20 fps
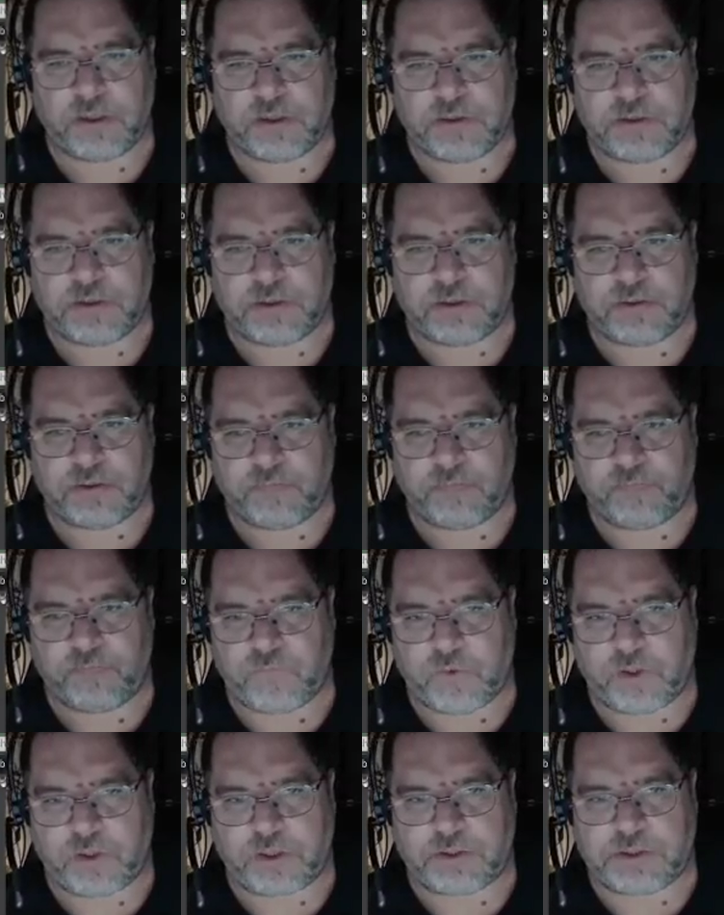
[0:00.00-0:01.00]
So
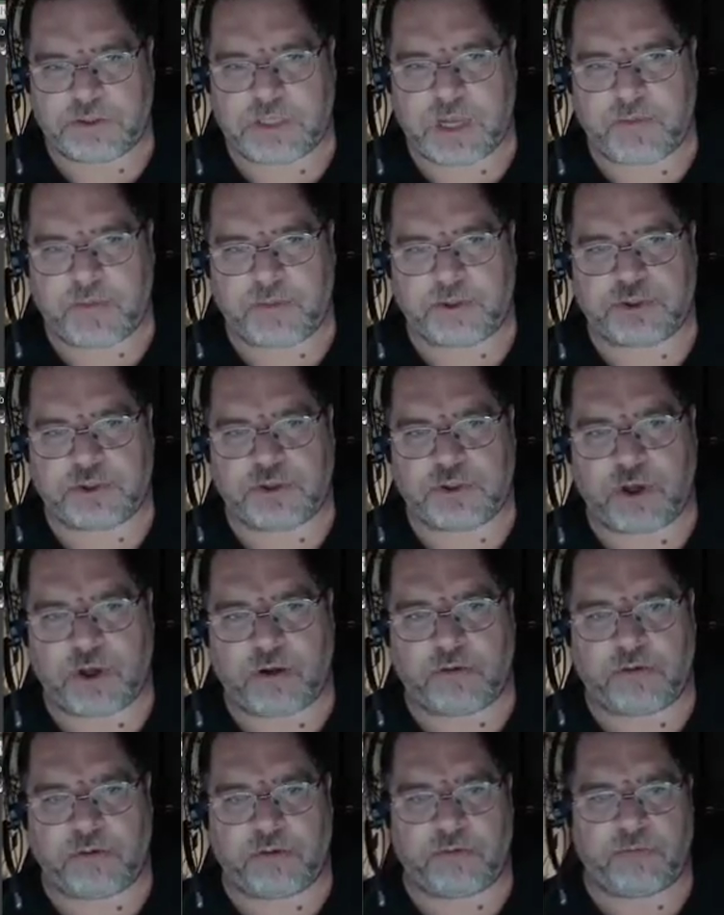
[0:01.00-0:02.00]
you can see how much
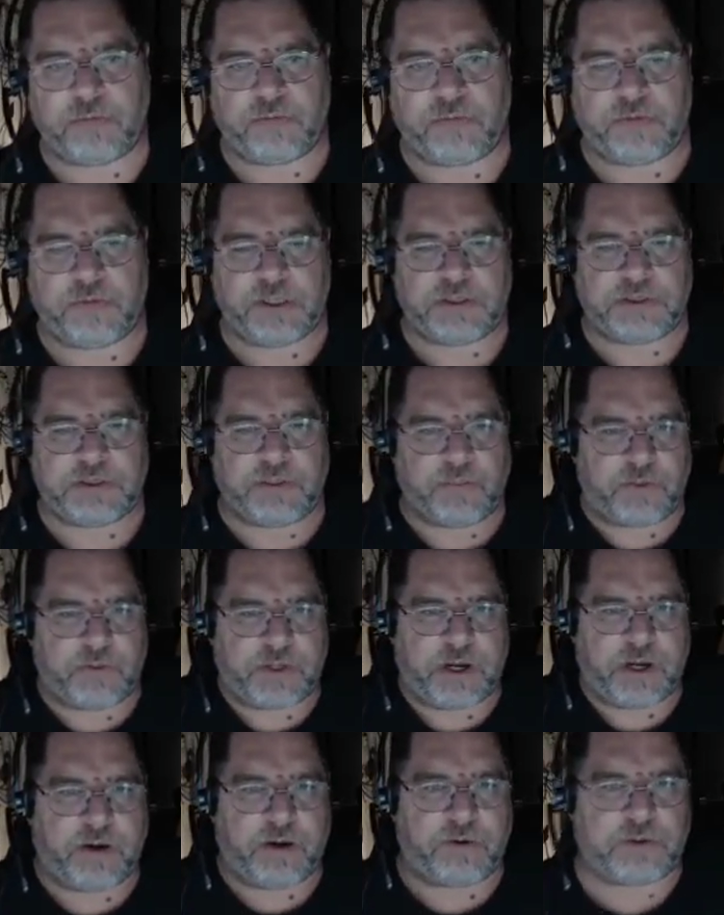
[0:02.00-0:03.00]
taller the simple
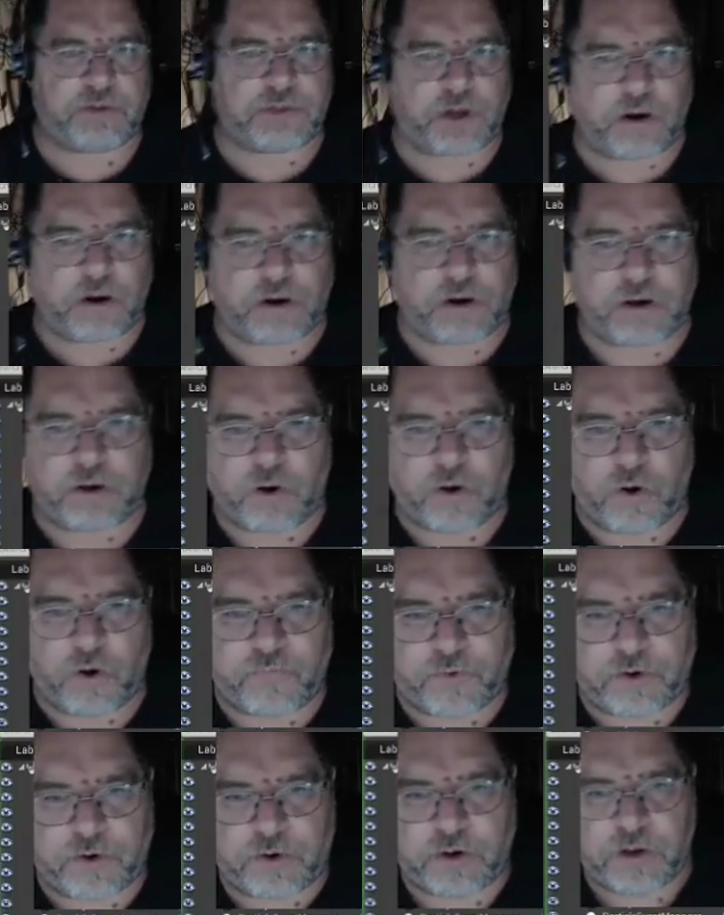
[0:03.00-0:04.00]
characters are
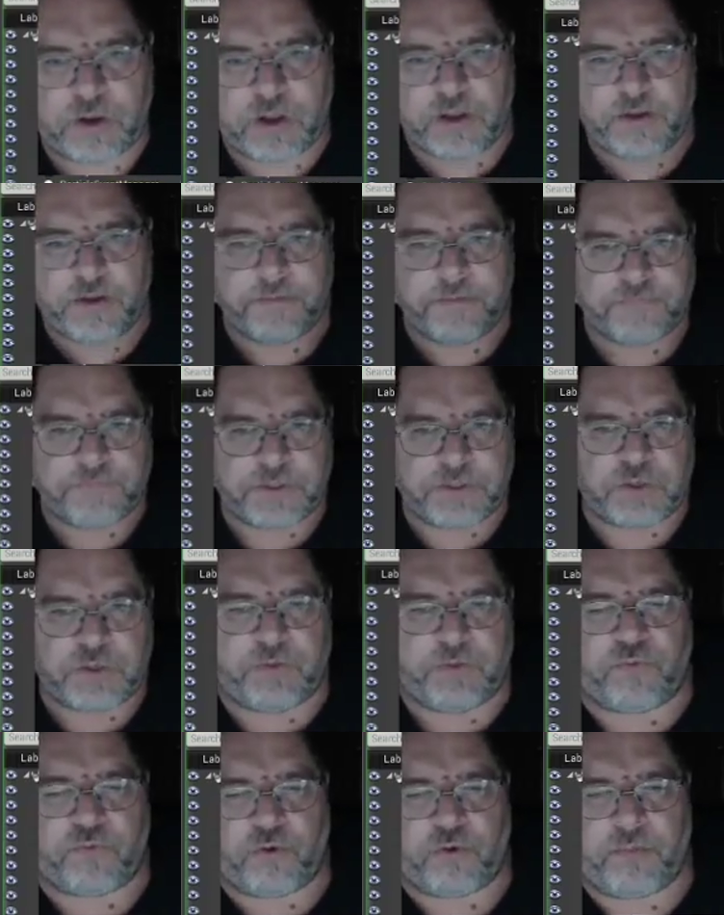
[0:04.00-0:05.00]
over the
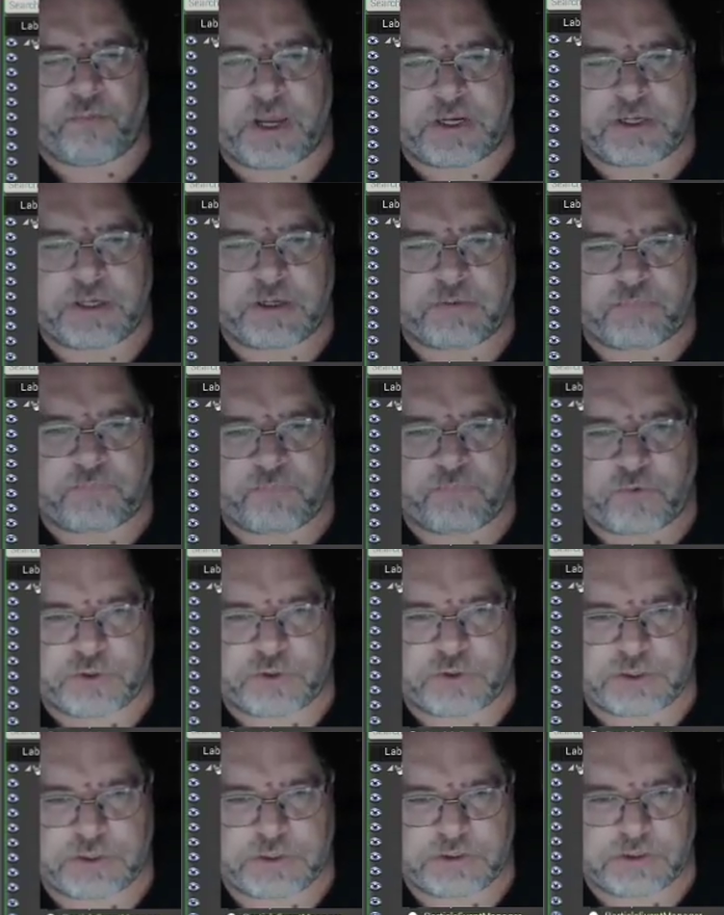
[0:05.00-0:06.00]
UE4 mannequin
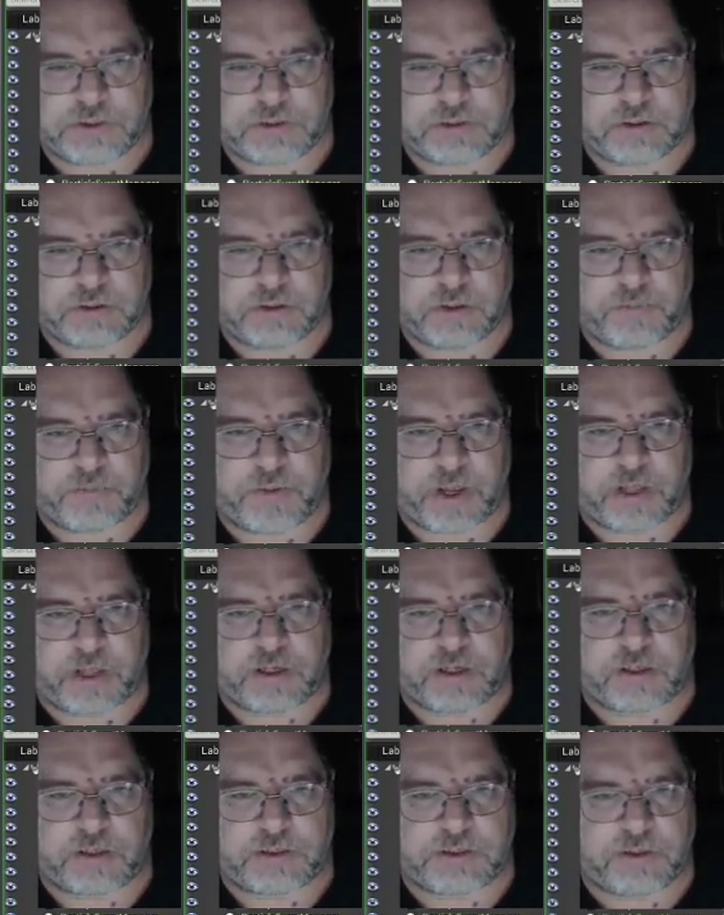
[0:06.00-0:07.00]
versus the
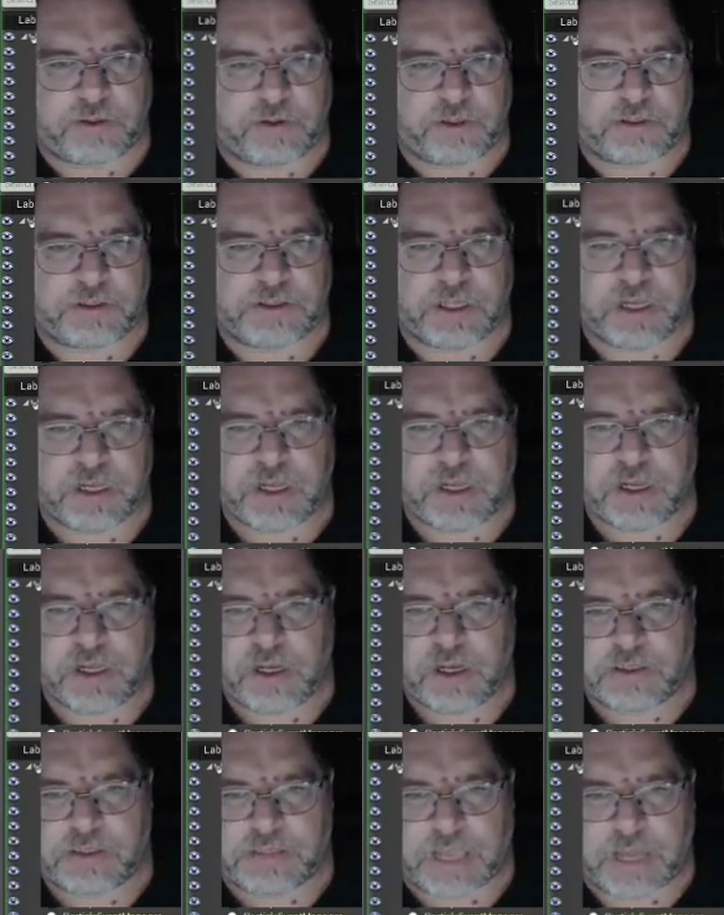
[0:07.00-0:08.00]
Polygon series
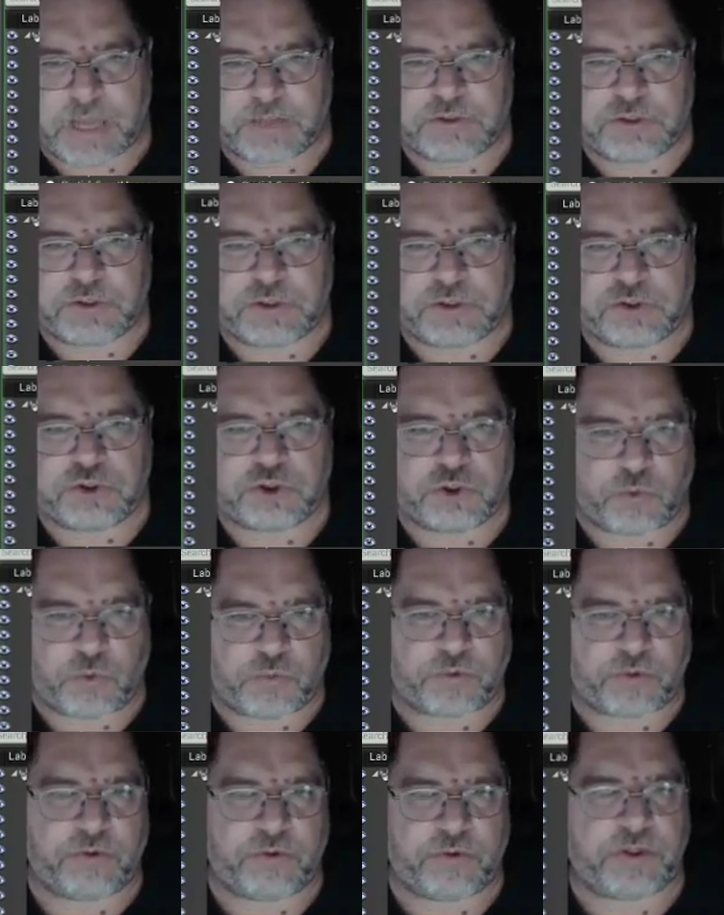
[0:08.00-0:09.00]
is actually
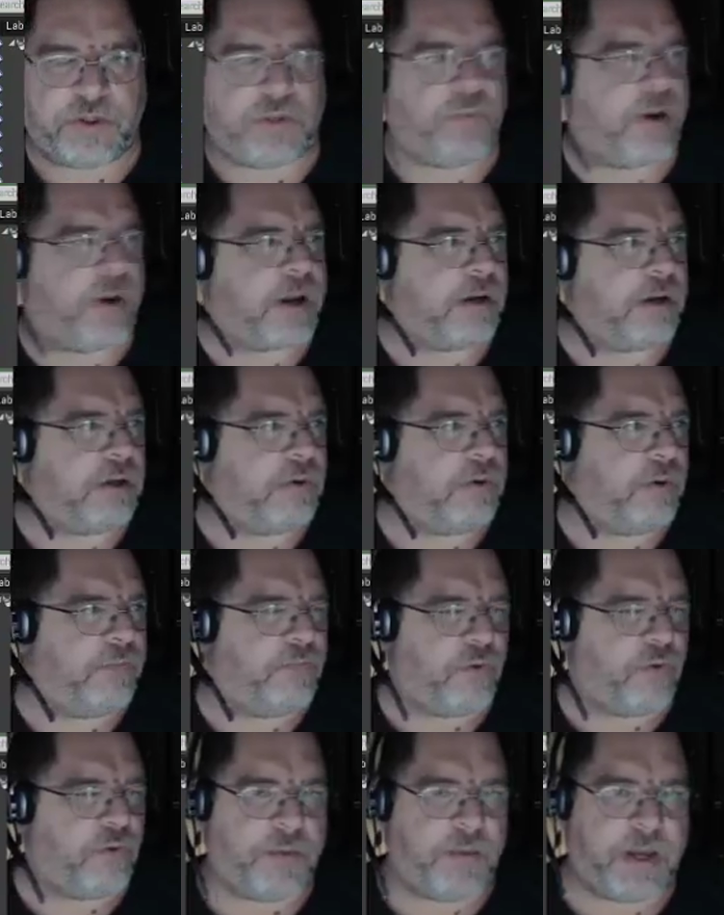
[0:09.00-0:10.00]
shorter than the regular
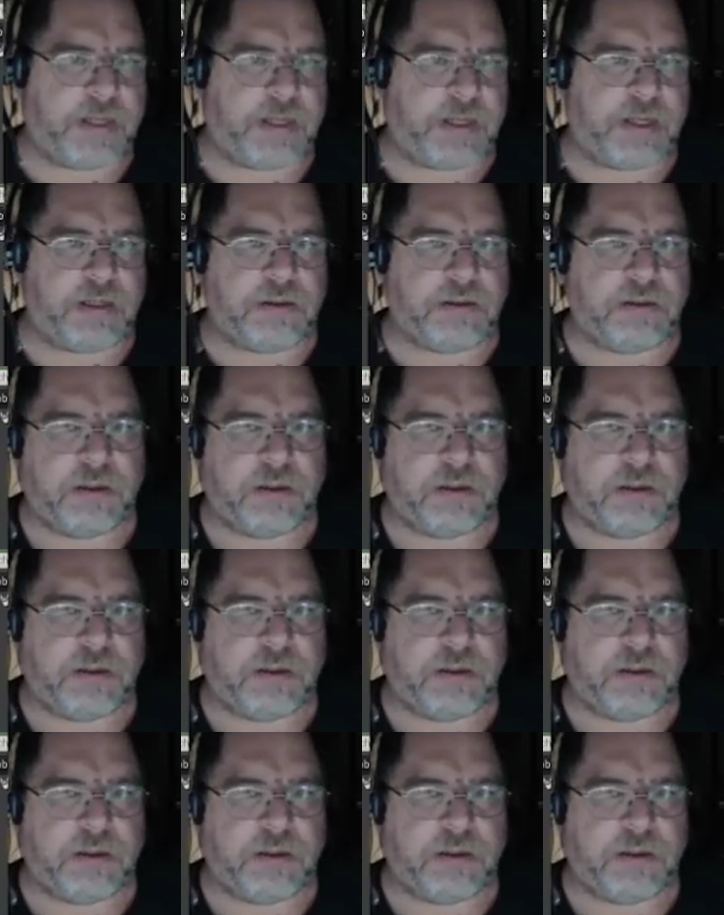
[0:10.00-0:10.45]
UE4 mannequin.